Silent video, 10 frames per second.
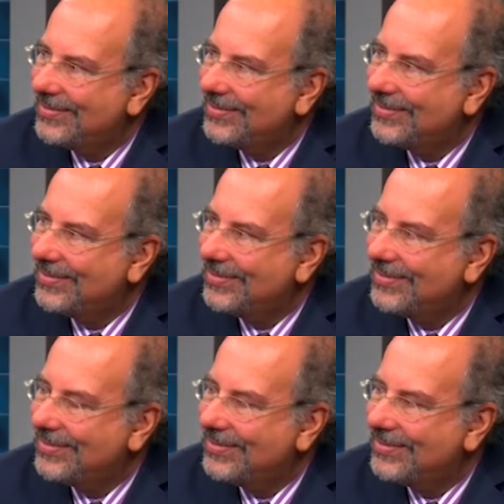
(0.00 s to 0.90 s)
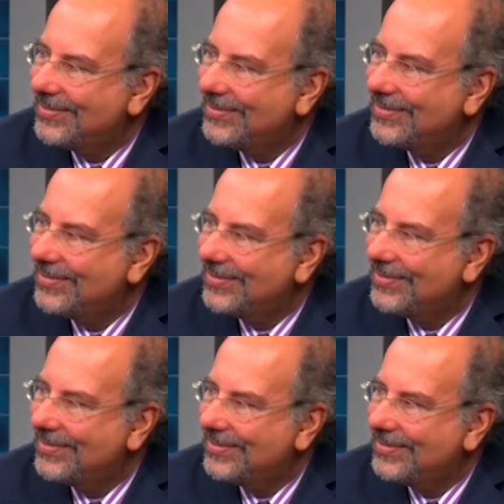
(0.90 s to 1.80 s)

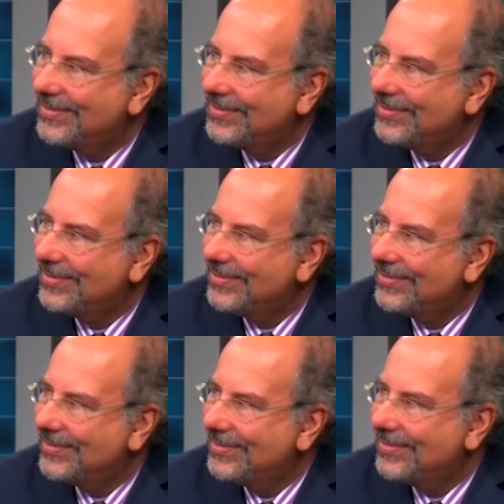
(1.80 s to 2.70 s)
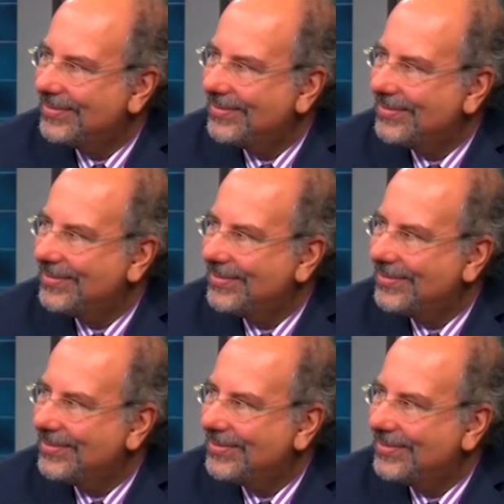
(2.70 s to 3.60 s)

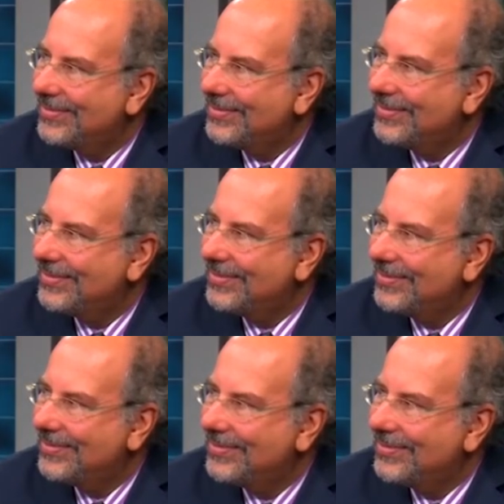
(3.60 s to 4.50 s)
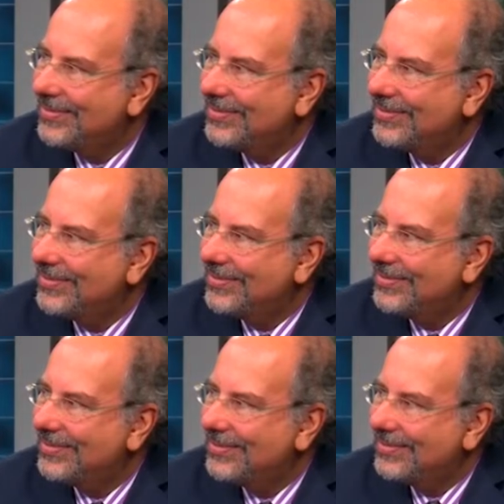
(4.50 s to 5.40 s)

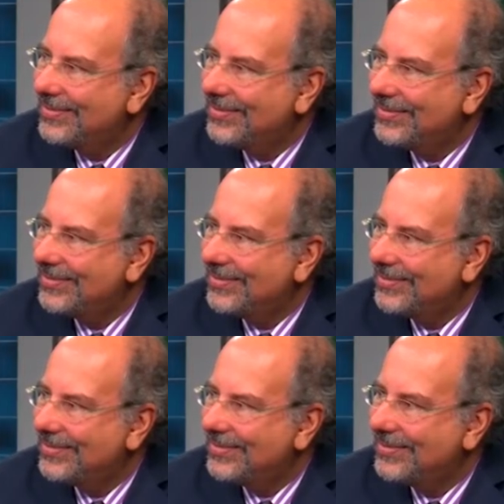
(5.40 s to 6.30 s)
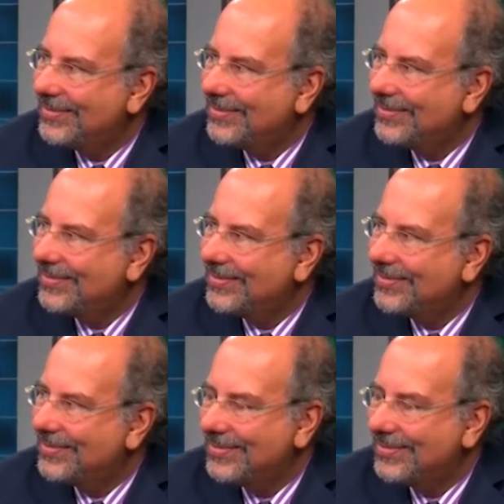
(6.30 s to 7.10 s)
[no speech]